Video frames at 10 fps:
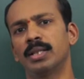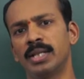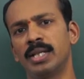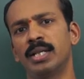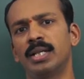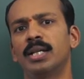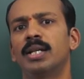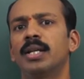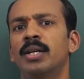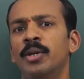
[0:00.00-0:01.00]

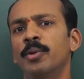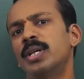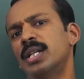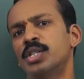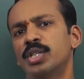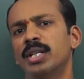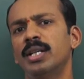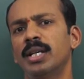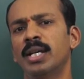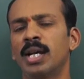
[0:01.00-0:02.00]
the
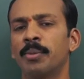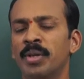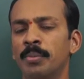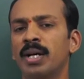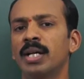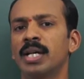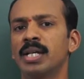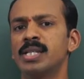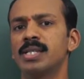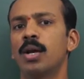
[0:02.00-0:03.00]
nutrition in amoeba
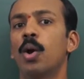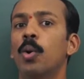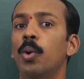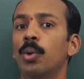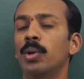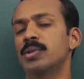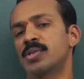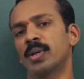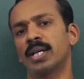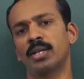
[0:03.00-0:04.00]
is
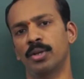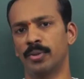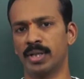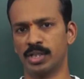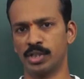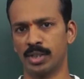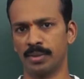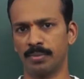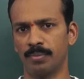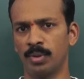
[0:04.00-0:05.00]
holozoic
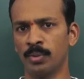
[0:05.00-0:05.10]
nutrition.